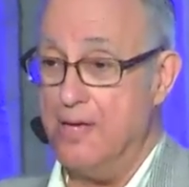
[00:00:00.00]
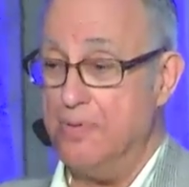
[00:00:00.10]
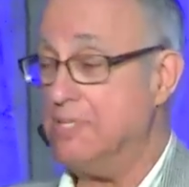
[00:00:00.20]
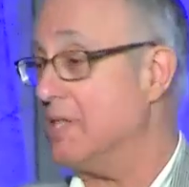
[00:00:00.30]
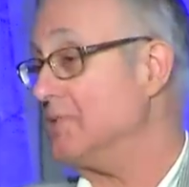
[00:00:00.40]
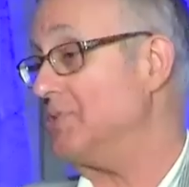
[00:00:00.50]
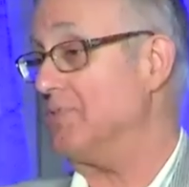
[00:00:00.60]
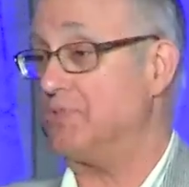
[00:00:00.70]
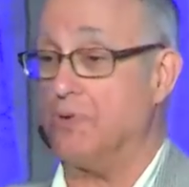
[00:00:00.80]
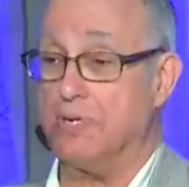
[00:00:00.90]
We tell
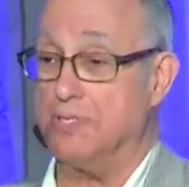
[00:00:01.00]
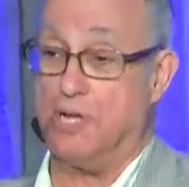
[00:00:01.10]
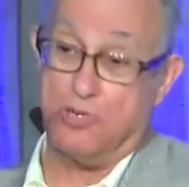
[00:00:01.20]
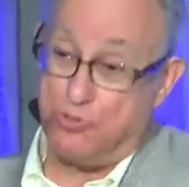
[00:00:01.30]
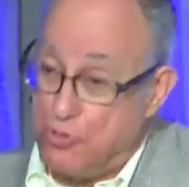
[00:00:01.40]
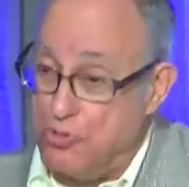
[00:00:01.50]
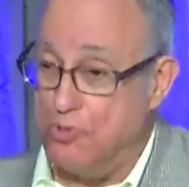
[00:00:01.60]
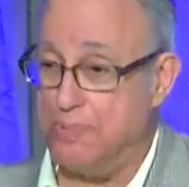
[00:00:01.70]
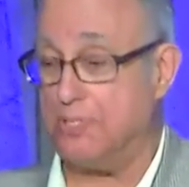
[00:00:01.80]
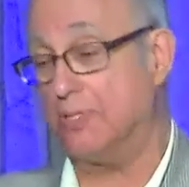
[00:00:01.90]
ourselves stories. They aren't true,
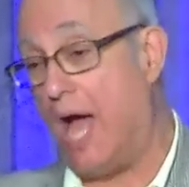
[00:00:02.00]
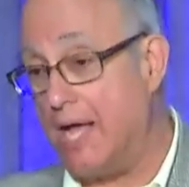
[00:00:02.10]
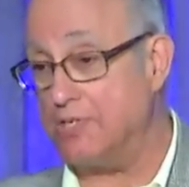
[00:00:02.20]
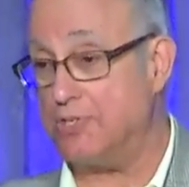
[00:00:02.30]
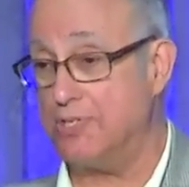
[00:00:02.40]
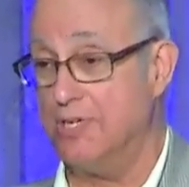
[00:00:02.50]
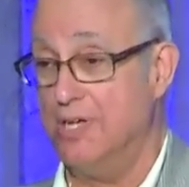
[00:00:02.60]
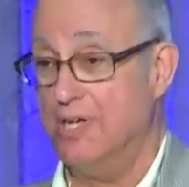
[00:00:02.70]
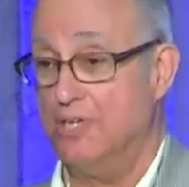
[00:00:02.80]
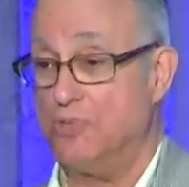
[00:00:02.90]
but they're nice.
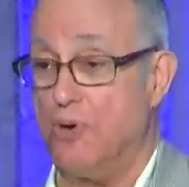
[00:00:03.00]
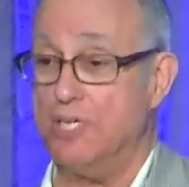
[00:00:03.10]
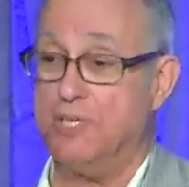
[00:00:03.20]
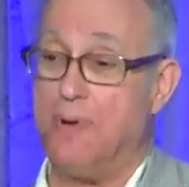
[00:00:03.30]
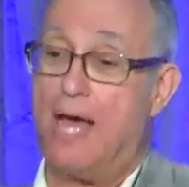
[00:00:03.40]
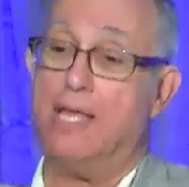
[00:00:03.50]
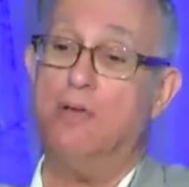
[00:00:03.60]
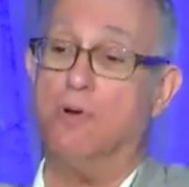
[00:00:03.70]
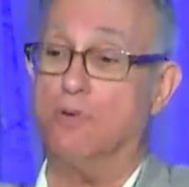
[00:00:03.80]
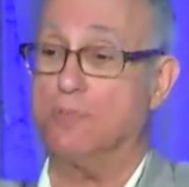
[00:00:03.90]
Stories about
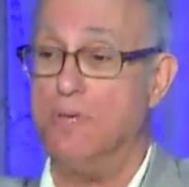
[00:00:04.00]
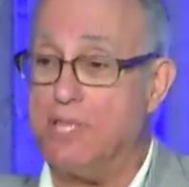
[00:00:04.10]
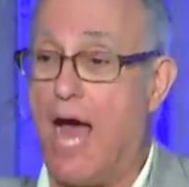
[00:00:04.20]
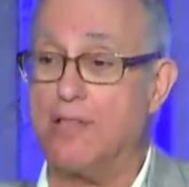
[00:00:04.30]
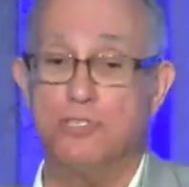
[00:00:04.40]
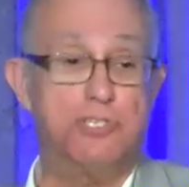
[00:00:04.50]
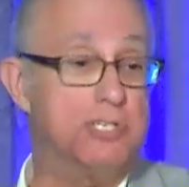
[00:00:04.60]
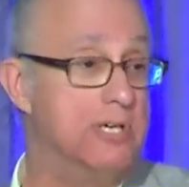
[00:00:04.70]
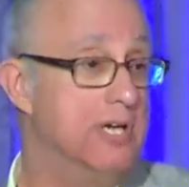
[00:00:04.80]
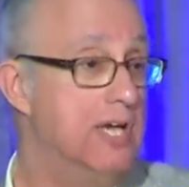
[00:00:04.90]
heroes, mythology.
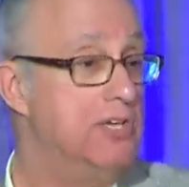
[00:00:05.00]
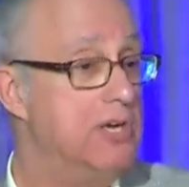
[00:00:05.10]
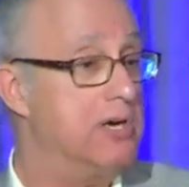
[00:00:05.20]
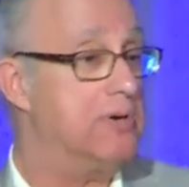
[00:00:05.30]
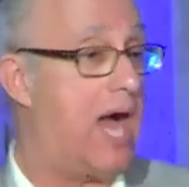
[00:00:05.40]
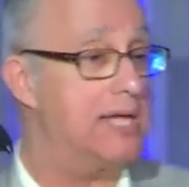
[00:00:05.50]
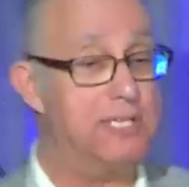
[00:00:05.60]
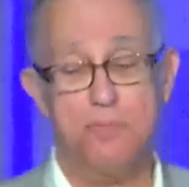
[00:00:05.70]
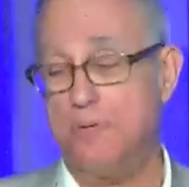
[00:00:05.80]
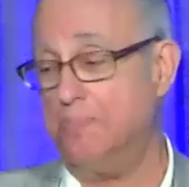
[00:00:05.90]
You know, I
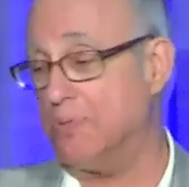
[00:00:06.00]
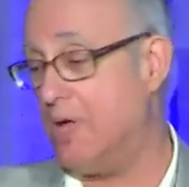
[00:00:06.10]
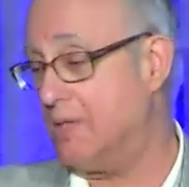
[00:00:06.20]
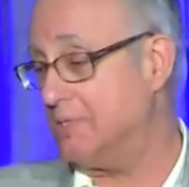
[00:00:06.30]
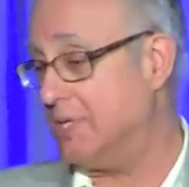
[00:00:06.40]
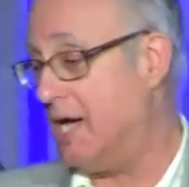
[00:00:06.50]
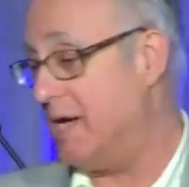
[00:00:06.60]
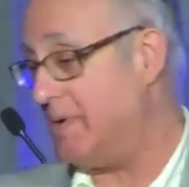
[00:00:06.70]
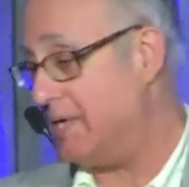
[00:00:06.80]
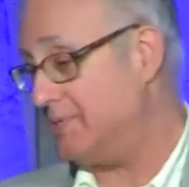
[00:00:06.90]
tell people all the
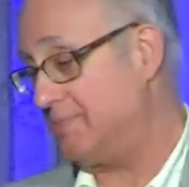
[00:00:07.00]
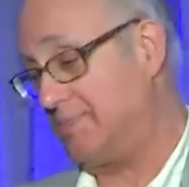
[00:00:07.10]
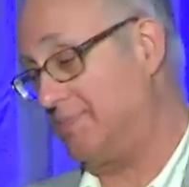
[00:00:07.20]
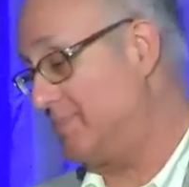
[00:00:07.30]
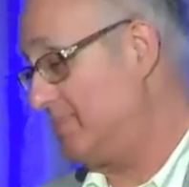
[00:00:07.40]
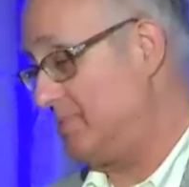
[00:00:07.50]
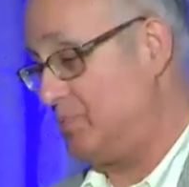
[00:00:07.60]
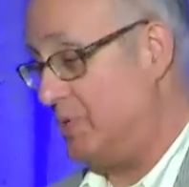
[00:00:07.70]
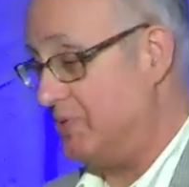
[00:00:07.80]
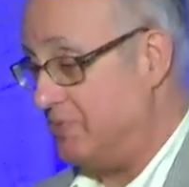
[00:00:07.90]
time, I, it's
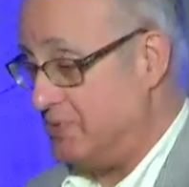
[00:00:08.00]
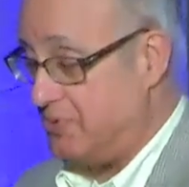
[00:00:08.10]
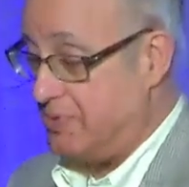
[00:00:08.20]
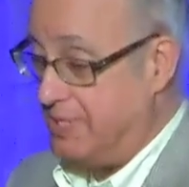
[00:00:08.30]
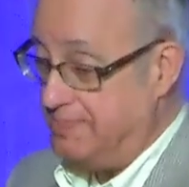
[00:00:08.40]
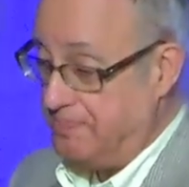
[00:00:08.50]
a wonderful story.